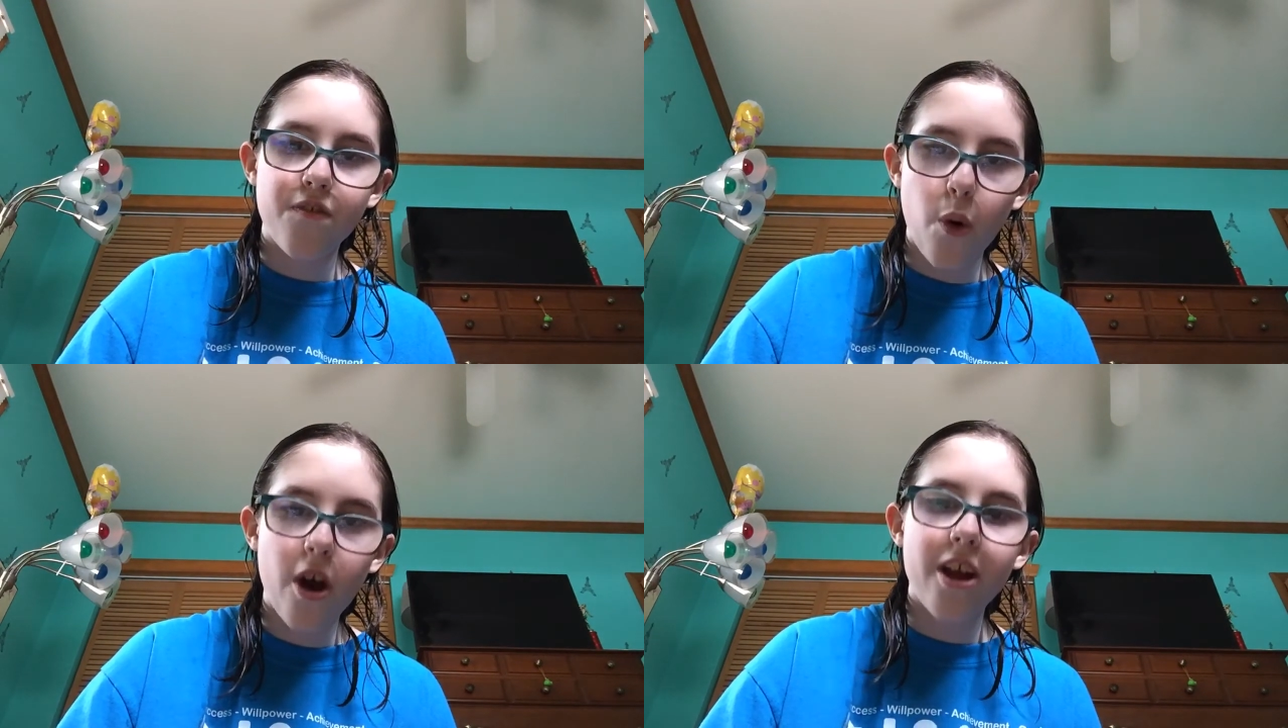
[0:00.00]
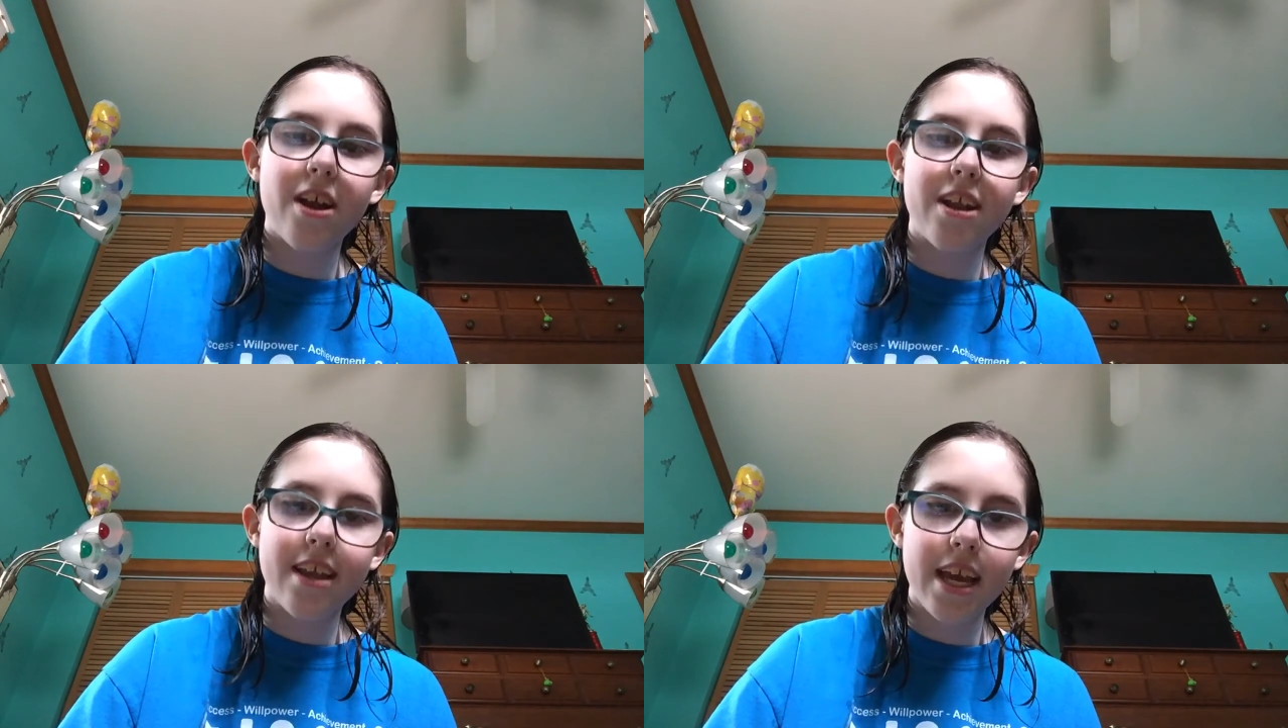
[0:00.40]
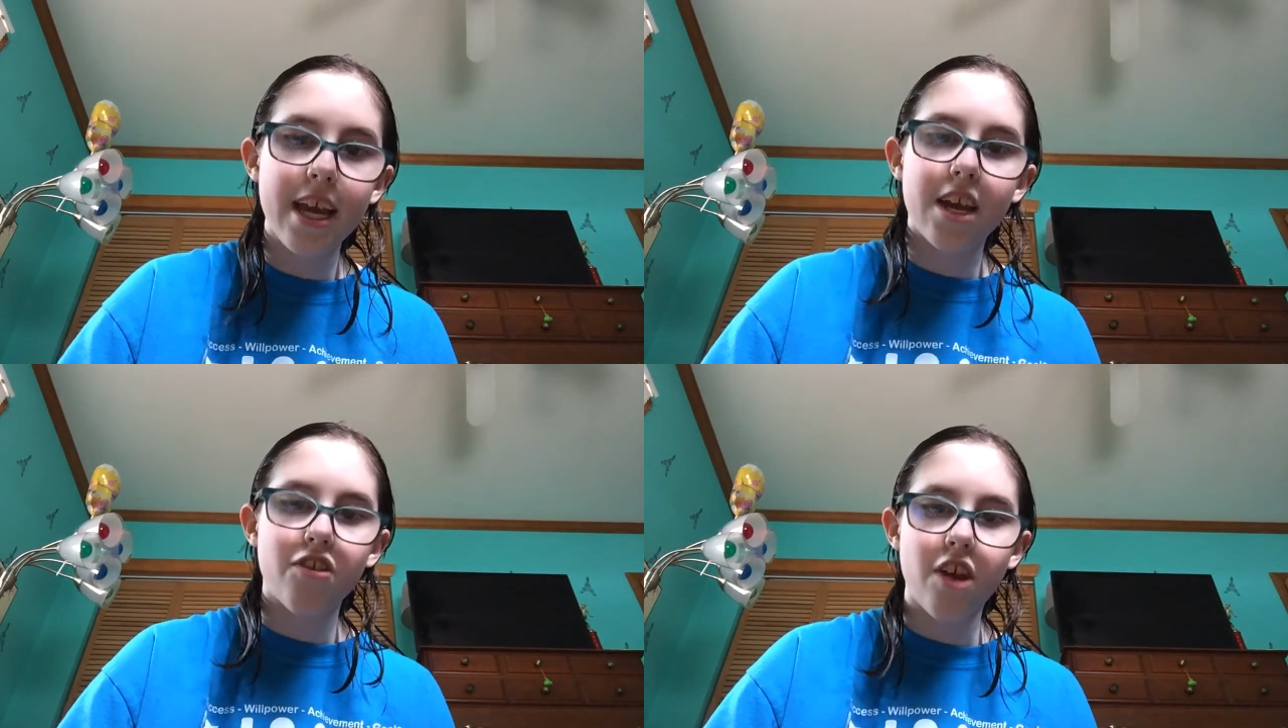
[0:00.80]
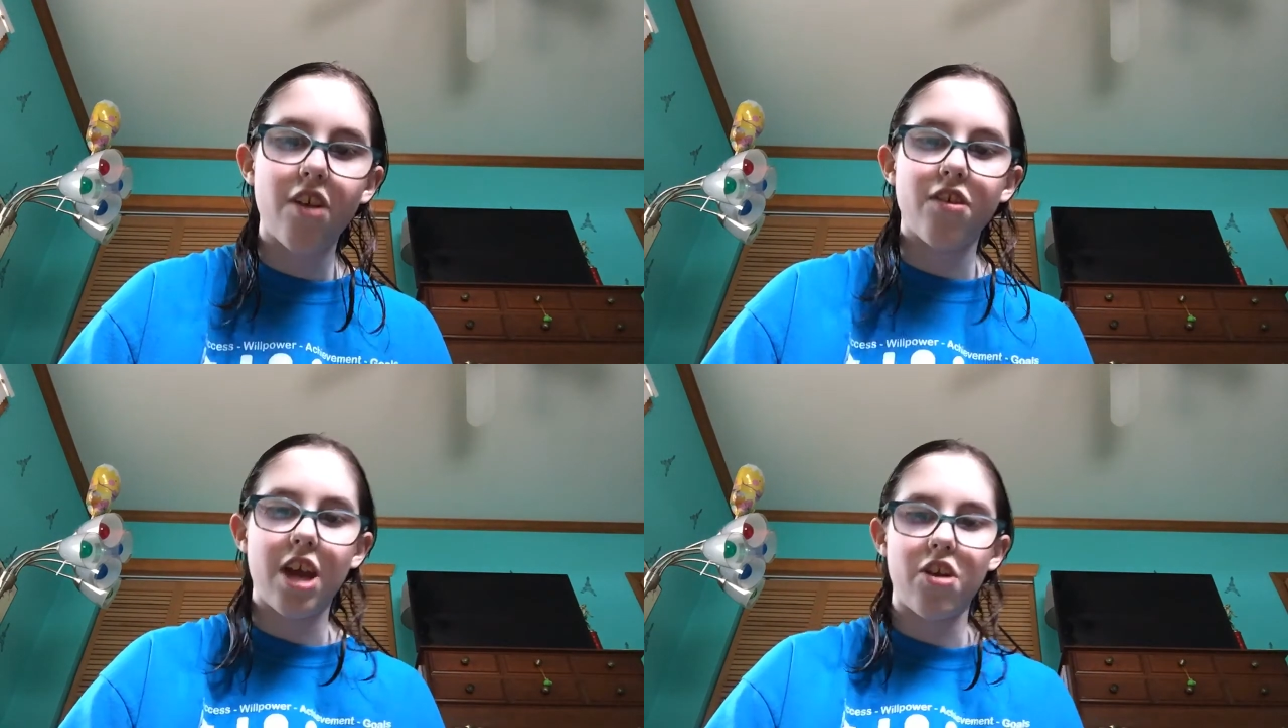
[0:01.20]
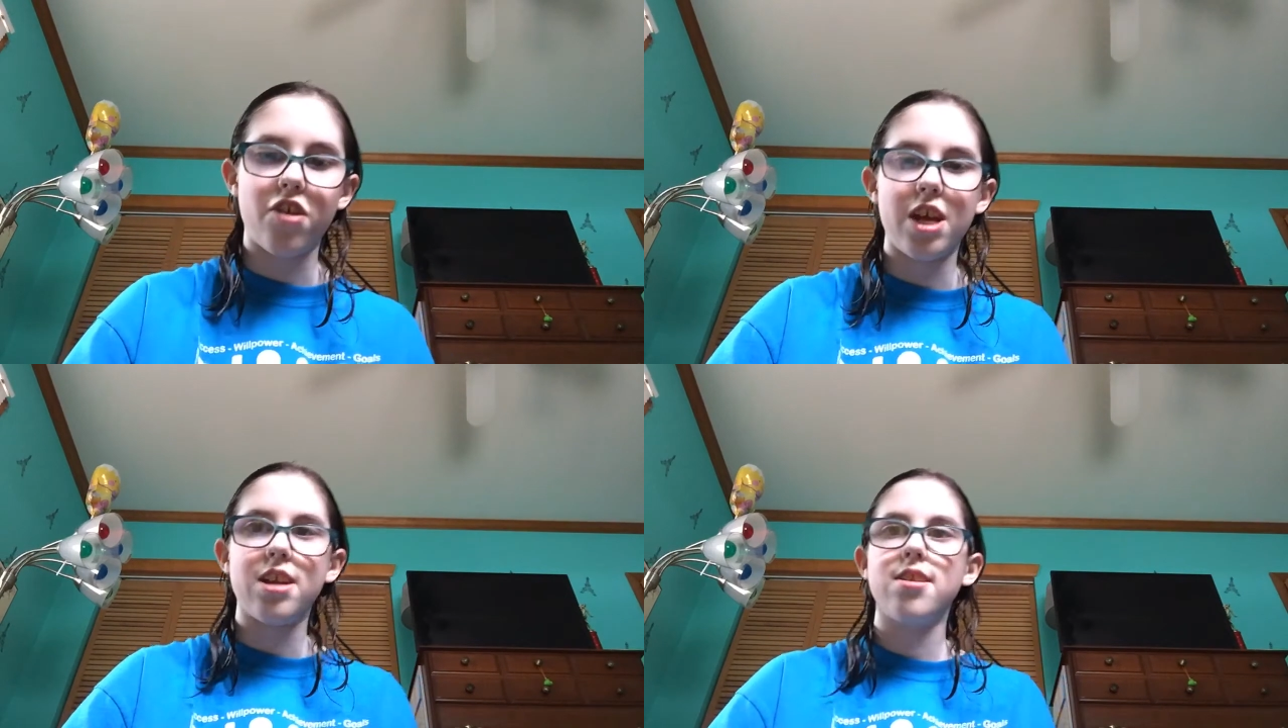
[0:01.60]
14
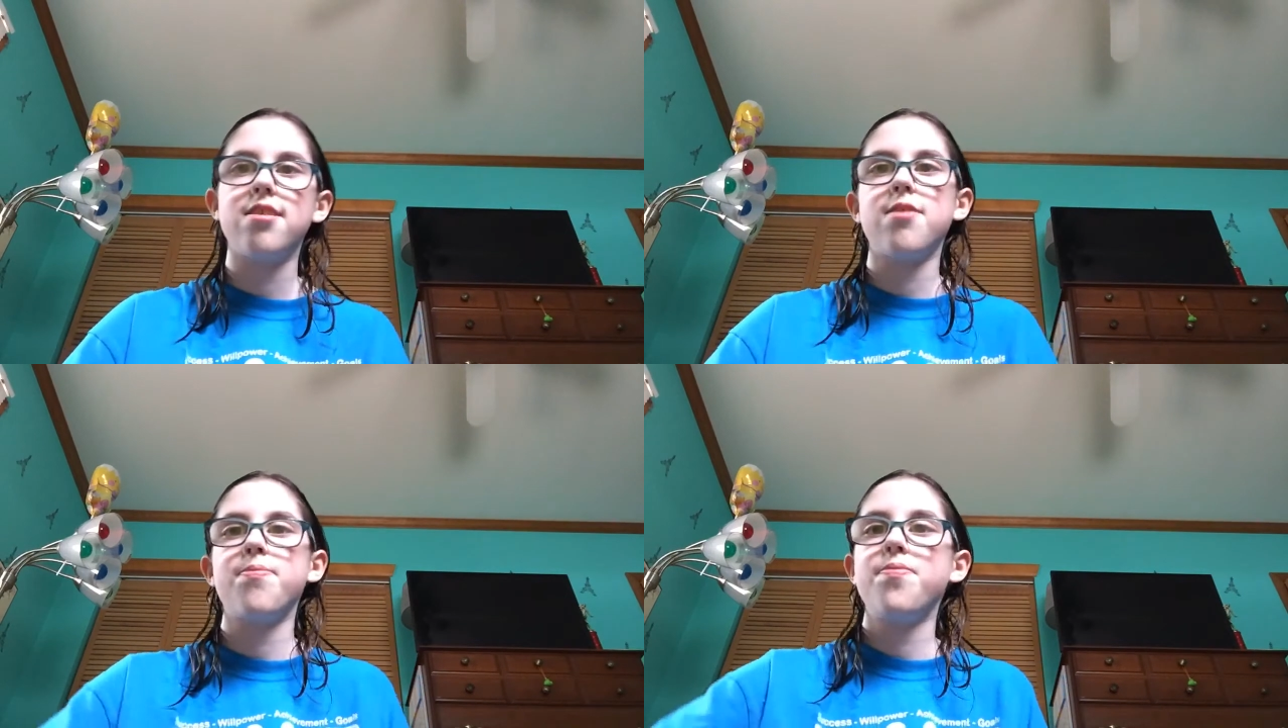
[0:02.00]
generations.